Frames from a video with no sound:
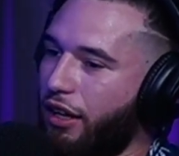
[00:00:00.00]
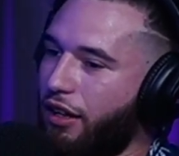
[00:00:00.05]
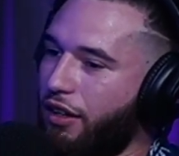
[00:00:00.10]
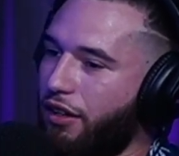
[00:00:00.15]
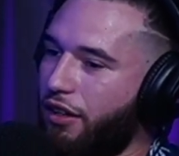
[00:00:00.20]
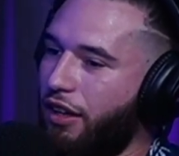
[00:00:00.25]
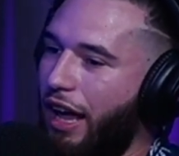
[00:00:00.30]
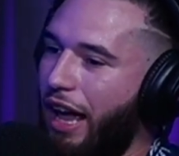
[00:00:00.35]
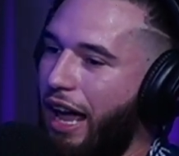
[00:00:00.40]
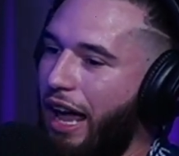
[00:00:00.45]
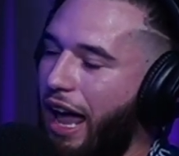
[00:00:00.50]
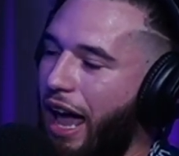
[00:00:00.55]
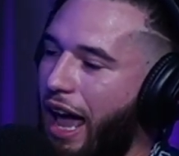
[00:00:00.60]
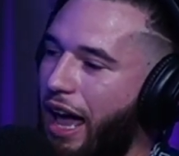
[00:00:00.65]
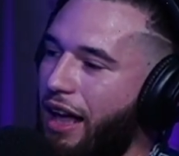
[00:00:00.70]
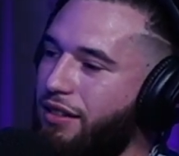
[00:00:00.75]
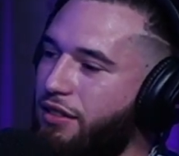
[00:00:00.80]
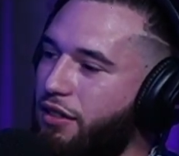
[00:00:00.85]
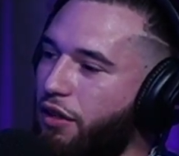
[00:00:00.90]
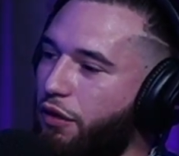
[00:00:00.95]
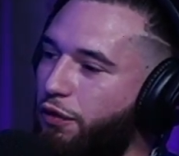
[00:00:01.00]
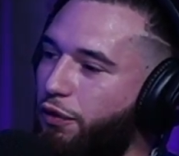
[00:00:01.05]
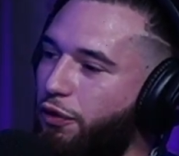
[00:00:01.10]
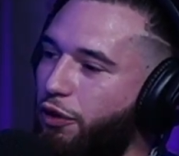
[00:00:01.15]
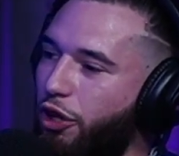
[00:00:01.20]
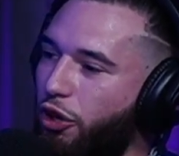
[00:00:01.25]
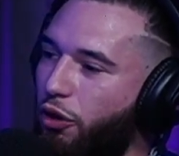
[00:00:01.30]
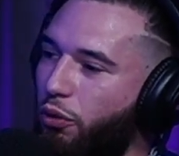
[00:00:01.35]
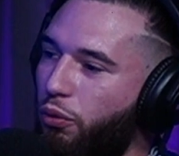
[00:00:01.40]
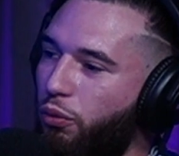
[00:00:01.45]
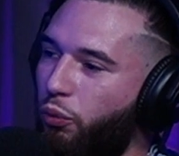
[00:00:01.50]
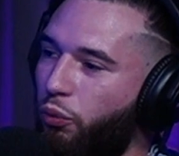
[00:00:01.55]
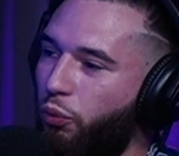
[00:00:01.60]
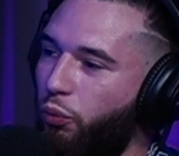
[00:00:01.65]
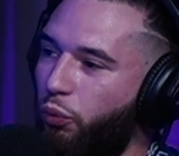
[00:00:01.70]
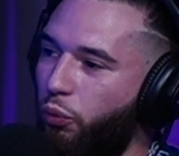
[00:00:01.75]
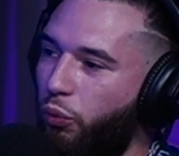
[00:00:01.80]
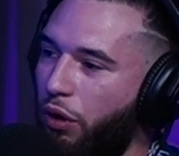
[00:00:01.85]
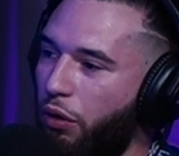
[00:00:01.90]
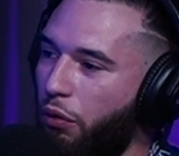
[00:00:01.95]
like it has to feel
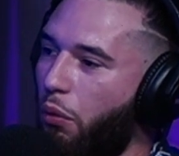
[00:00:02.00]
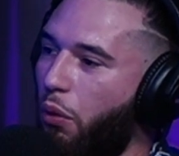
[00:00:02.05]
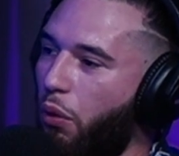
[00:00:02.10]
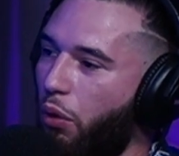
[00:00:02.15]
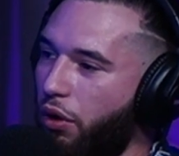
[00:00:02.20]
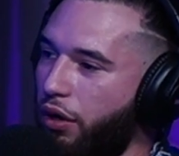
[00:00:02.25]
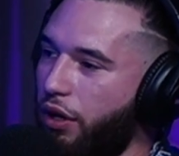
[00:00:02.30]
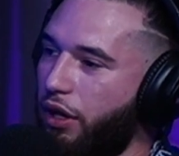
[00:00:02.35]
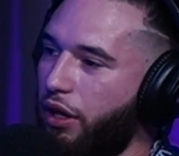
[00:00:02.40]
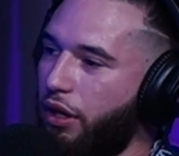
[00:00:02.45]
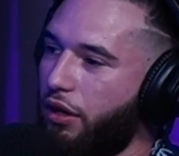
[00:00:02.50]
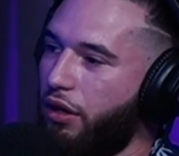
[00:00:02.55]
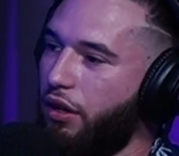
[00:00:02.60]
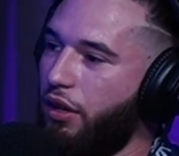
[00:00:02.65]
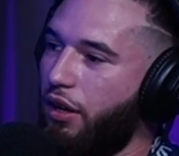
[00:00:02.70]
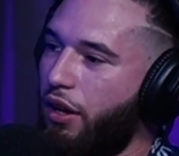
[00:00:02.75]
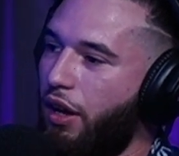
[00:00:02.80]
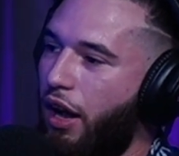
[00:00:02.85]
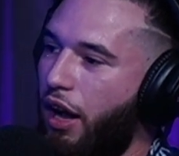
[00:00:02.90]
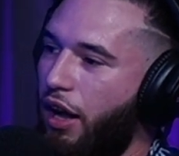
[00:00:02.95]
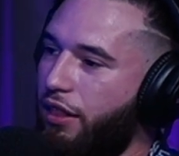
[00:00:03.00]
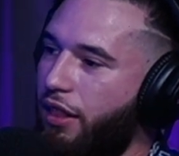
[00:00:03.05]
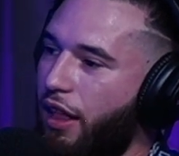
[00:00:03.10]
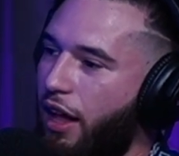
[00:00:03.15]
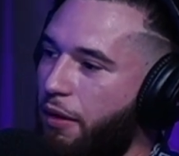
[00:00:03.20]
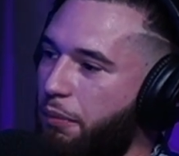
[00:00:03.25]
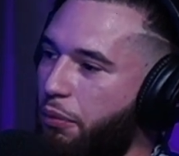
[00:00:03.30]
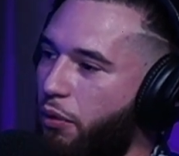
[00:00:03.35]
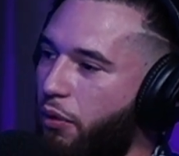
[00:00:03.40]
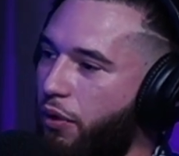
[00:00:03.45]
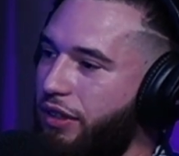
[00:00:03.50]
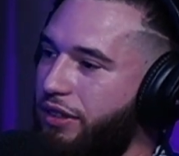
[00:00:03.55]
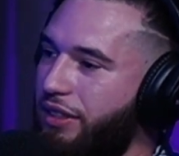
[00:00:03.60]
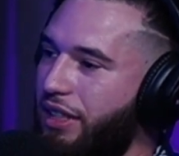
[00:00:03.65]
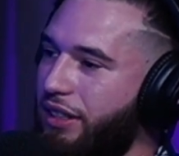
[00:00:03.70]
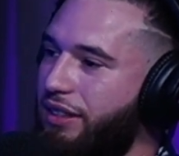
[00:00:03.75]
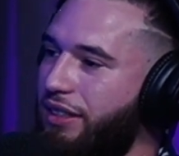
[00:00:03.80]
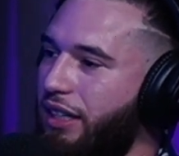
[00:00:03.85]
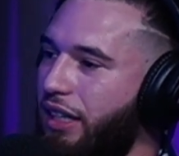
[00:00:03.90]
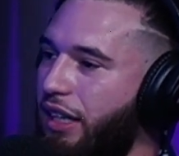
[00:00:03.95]
rewarding at that
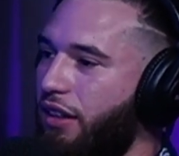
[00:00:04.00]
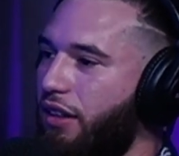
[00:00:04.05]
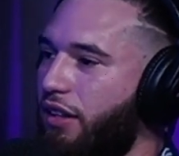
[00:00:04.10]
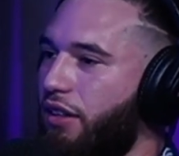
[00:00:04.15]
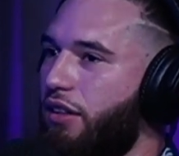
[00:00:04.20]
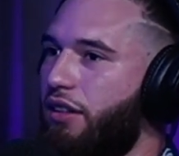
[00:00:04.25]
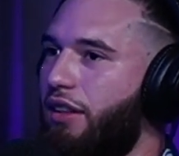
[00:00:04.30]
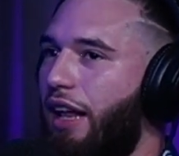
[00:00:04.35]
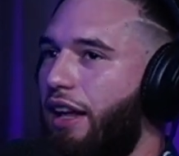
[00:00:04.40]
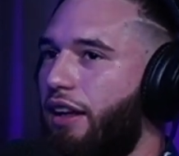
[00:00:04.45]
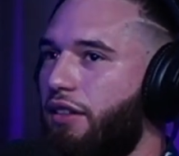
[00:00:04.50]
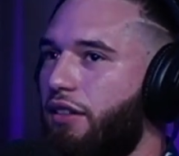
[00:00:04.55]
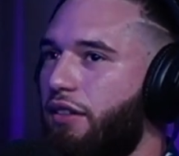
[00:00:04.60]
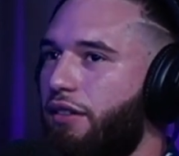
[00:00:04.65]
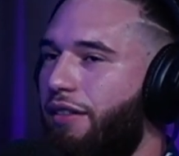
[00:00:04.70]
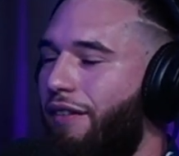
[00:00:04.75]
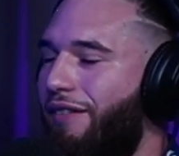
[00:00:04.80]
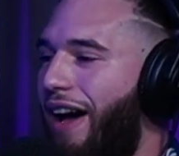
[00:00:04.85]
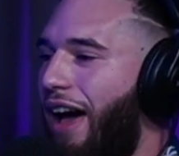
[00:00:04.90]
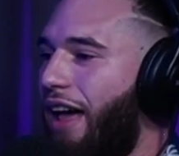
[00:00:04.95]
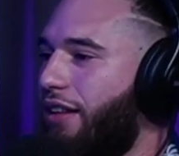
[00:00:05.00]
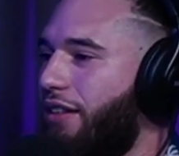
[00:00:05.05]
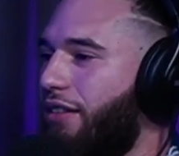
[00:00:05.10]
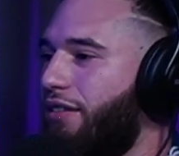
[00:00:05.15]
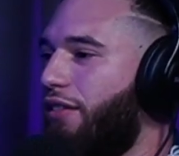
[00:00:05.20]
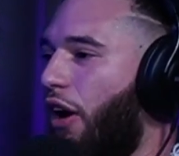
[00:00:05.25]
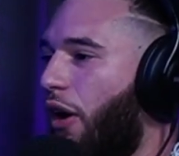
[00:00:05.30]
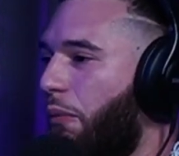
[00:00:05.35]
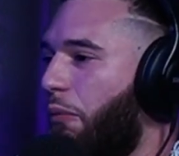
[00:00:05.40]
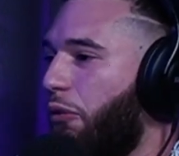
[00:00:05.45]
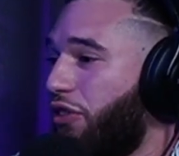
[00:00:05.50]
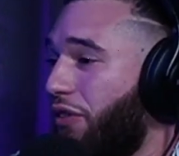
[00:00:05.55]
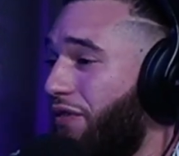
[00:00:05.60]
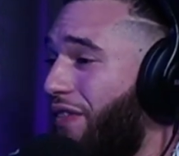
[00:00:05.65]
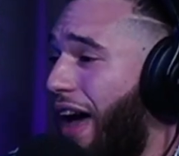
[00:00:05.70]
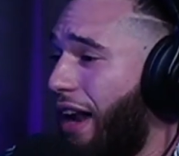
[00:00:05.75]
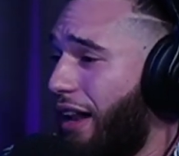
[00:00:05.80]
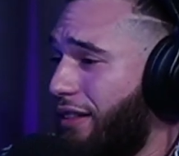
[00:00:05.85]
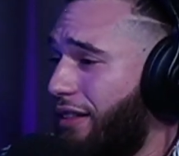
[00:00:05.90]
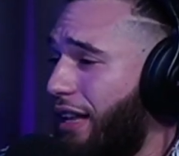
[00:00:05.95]
point to see like the valid
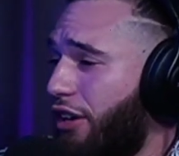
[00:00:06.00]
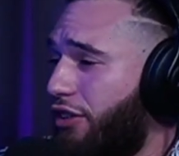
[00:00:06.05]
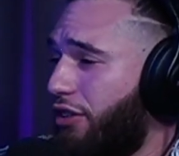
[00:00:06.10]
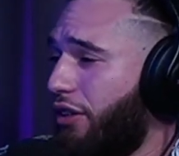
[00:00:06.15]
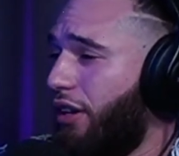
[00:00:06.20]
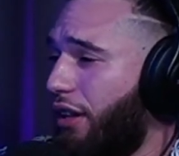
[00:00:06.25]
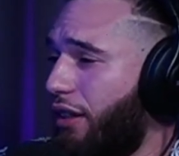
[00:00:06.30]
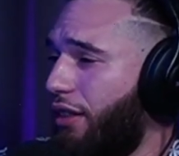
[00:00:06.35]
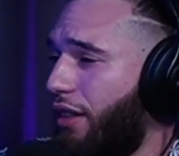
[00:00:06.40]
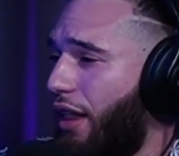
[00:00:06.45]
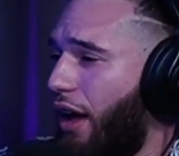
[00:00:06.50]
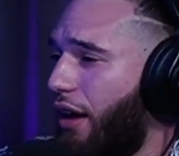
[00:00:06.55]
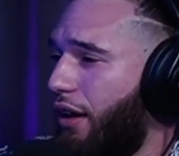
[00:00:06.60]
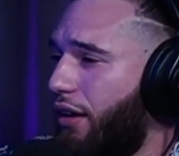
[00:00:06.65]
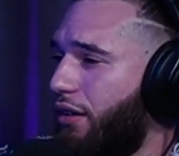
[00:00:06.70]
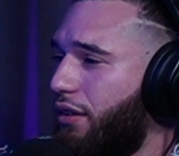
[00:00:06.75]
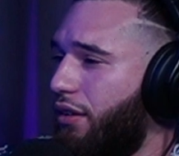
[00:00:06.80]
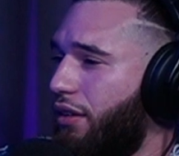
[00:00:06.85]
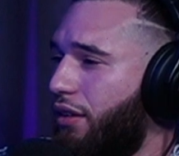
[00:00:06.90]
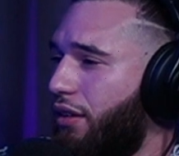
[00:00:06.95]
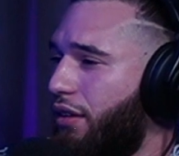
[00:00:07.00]
almost a validation in that.